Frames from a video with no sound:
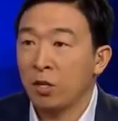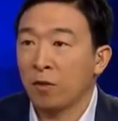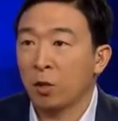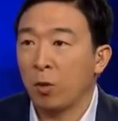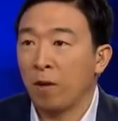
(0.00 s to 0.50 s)
of the
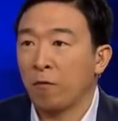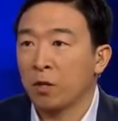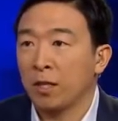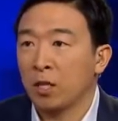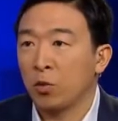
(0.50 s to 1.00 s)
21st
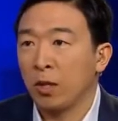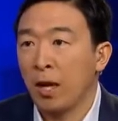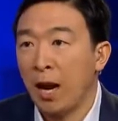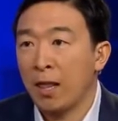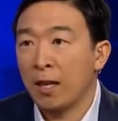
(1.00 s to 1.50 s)
century
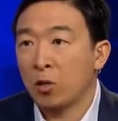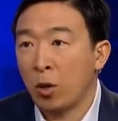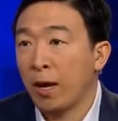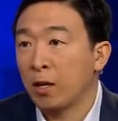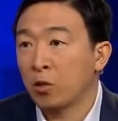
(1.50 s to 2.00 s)
and then try
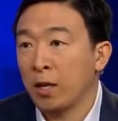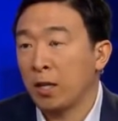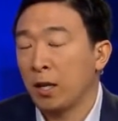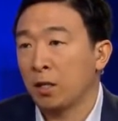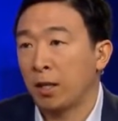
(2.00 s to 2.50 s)
and address
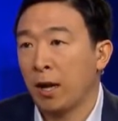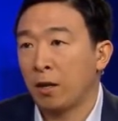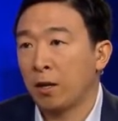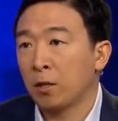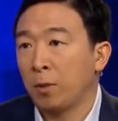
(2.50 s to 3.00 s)
it together
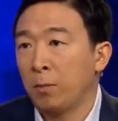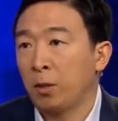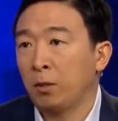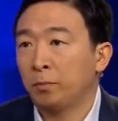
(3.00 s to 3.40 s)
as a people.